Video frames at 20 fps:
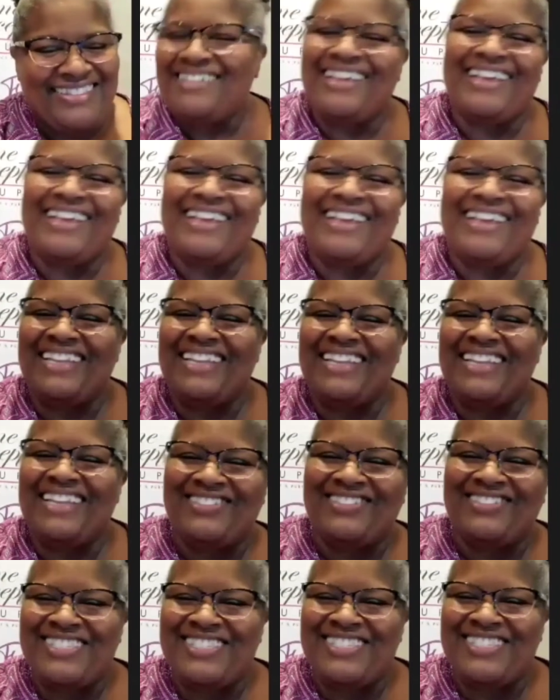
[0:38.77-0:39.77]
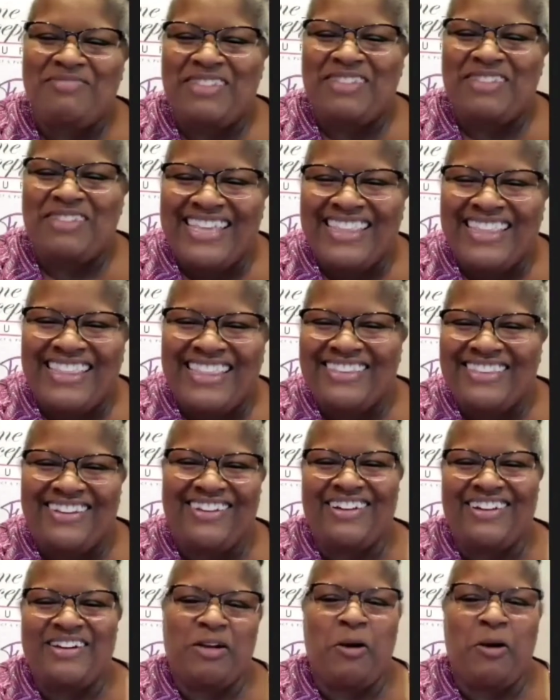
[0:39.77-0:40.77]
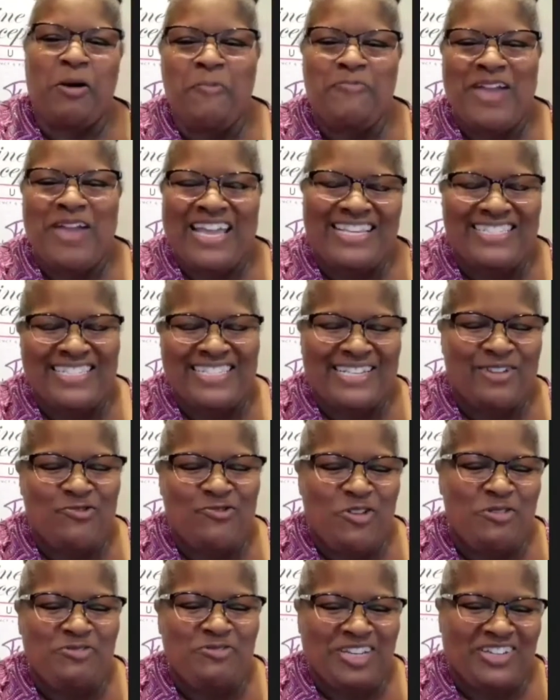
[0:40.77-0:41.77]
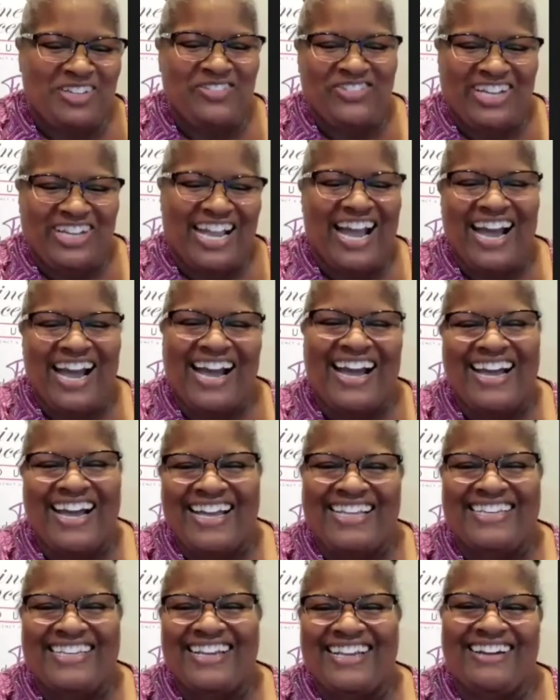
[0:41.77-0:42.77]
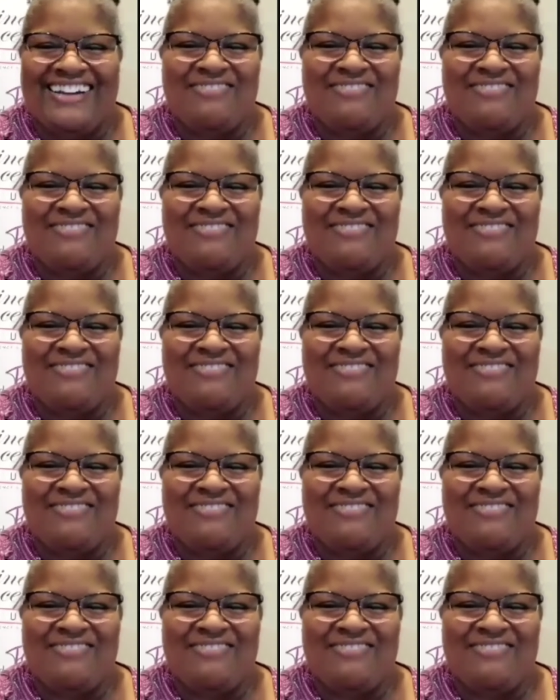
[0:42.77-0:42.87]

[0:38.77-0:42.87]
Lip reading: Elektra Smith, amazing woman of God,